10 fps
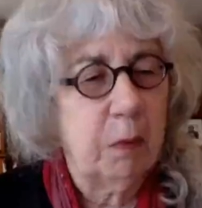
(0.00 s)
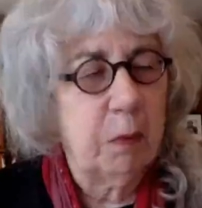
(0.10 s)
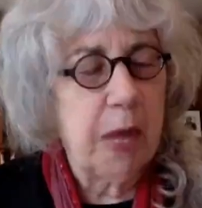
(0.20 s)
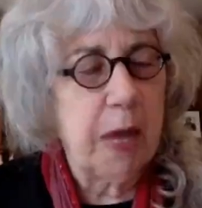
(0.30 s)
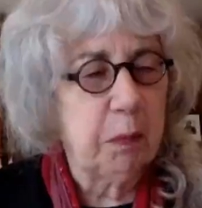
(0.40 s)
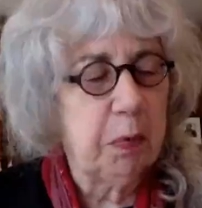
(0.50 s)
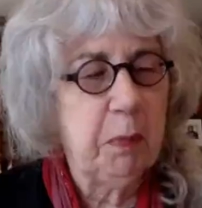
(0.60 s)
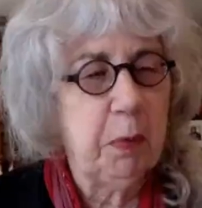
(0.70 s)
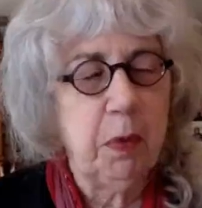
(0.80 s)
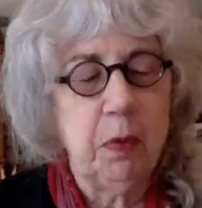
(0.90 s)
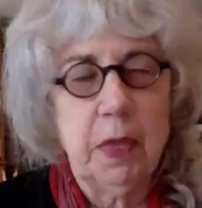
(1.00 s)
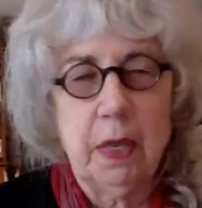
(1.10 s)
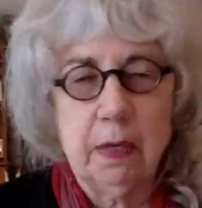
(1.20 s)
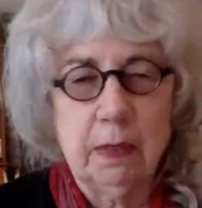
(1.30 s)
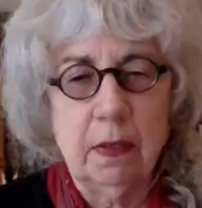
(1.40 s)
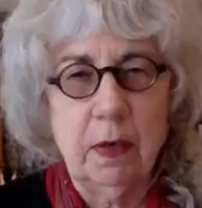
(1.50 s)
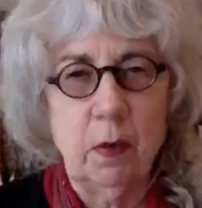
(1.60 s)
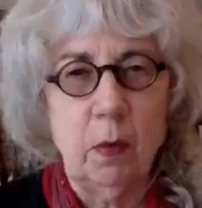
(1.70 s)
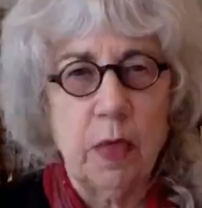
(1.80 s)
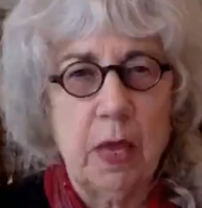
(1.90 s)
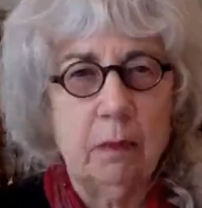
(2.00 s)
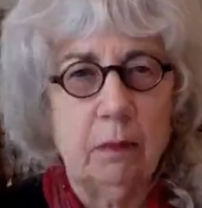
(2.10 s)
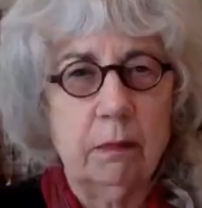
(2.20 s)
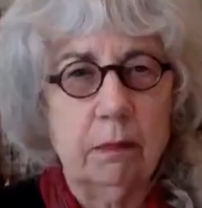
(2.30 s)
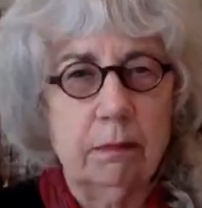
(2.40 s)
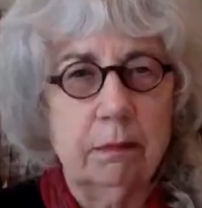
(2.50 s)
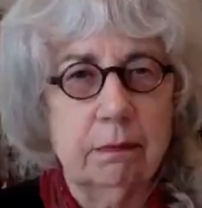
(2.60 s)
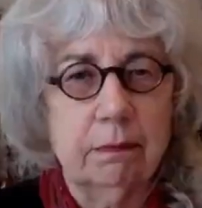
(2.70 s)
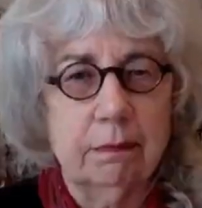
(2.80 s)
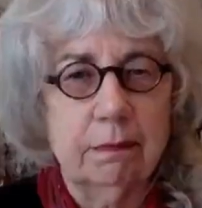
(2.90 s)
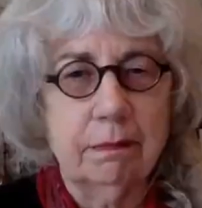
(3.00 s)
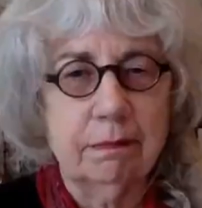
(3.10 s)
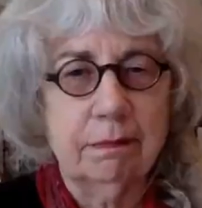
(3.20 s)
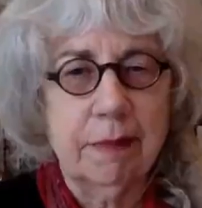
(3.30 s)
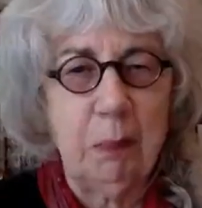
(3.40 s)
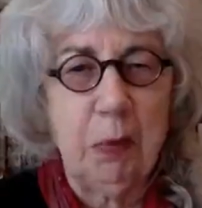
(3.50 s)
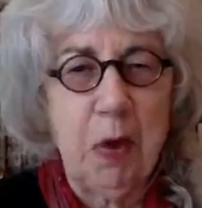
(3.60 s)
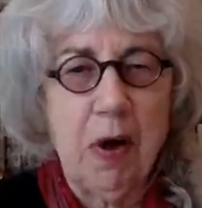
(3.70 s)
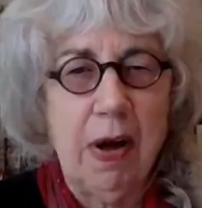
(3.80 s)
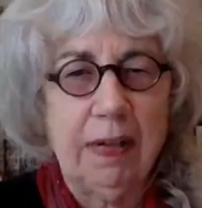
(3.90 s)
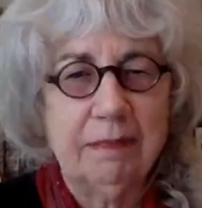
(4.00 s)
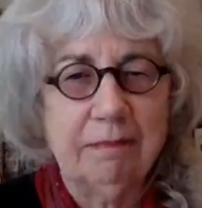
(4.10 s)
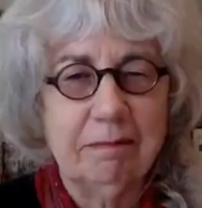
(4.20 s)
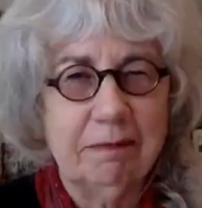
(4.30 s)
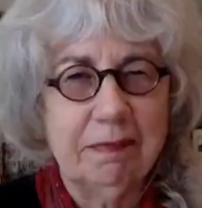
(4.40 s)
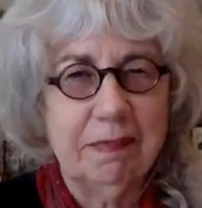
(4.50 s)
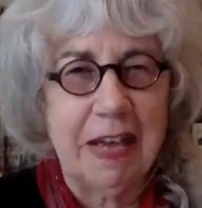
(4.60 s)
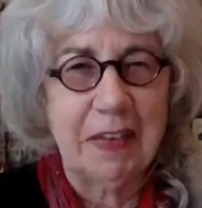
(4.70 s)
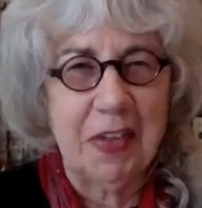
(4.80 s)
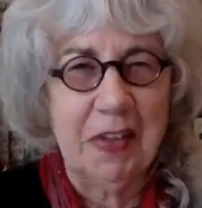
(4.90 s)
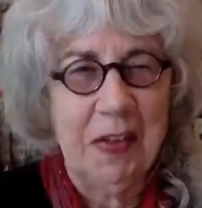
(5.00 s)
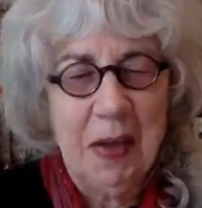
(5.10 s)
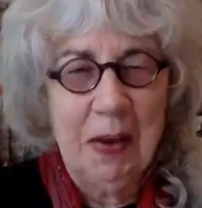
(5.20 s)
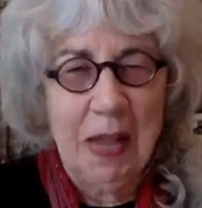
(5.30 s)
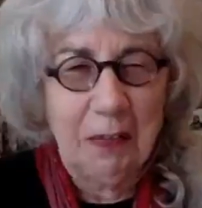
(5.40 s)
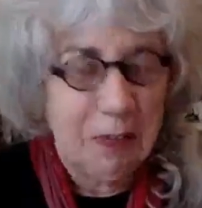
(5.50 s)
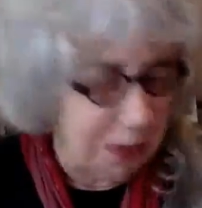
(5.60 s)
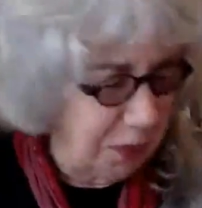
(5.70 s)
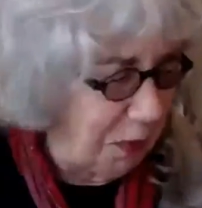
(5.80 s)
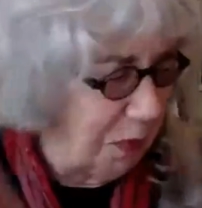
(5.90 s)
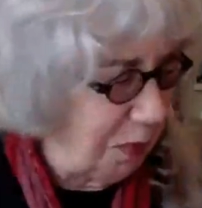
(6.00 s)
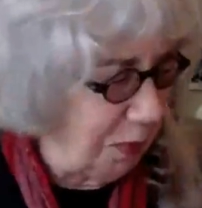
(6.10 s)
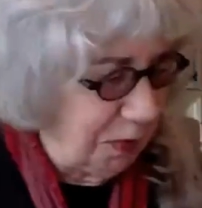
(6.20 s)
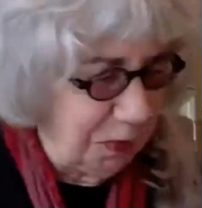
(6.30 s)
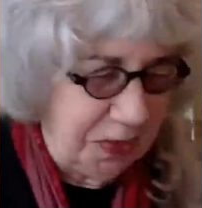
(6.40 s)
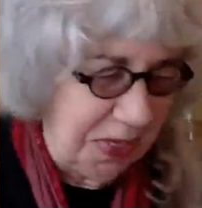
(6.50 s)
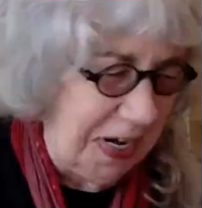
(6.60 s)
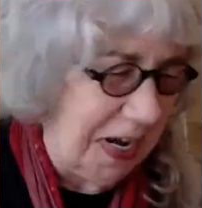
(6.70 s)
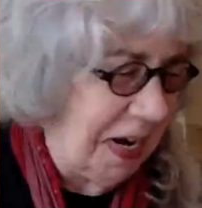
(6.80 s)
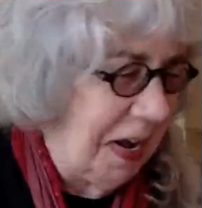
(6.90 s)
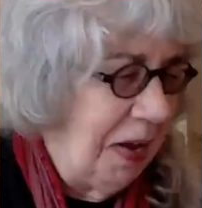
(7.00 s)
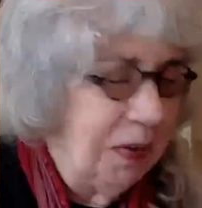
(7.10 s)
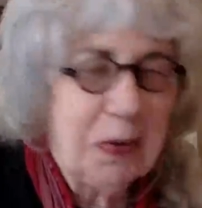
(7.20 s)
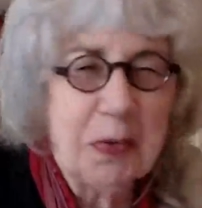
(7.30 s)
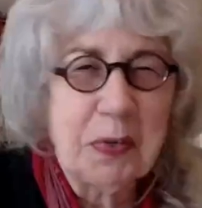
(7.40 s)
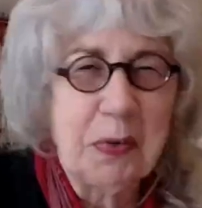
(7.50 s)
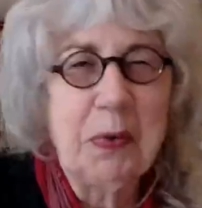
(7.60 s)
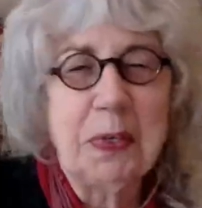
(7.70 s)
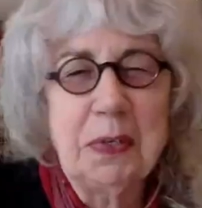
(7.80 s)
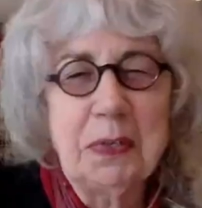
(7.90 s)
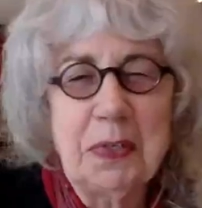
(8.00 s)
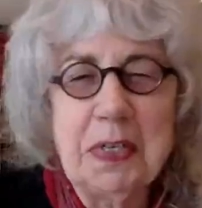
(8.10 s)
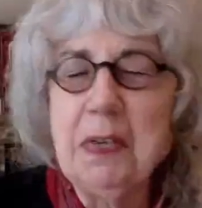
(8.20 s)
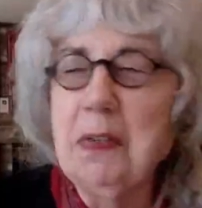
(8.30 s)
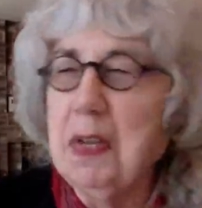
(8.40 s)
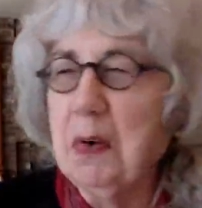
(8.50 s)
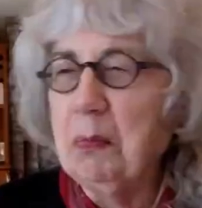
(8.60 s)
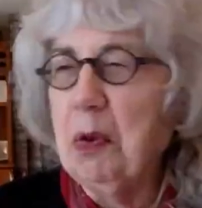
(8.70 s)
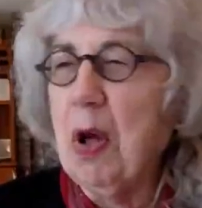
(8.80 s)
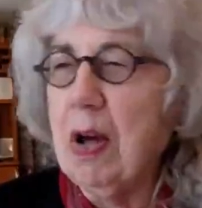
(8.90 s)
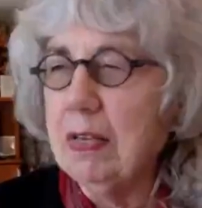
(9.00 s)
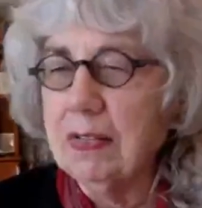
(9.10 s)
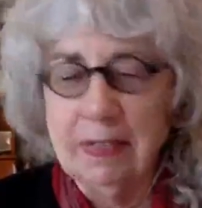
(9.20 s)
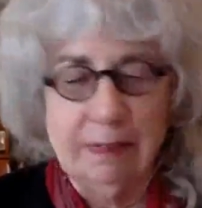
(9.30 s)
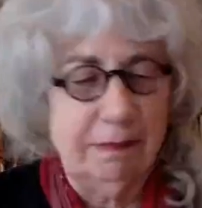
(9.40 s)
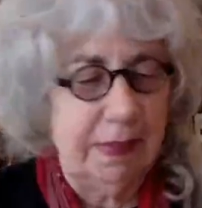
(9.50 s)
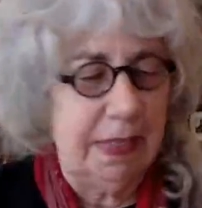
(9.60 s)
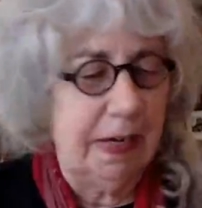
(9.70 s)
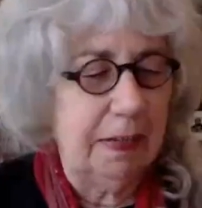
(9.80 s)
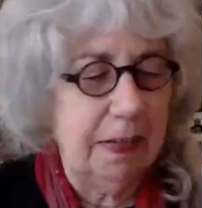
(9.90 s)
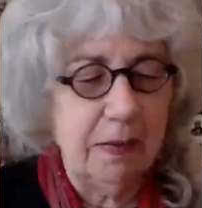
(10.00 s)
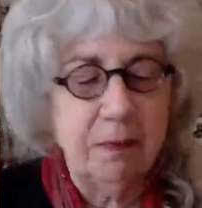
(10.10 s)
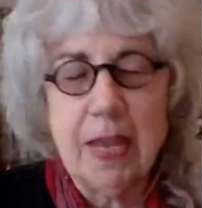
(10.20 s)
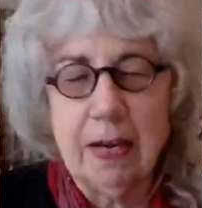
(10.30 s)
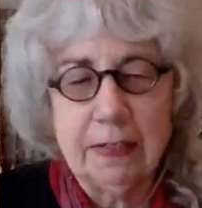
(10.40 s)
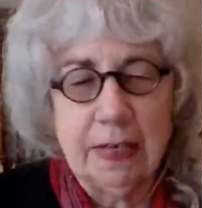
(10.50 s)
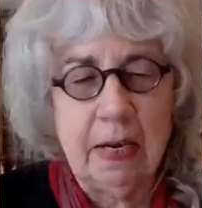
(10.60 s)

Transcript: Black people that, you know, they applaud like this, so you can see the applause, and I love that.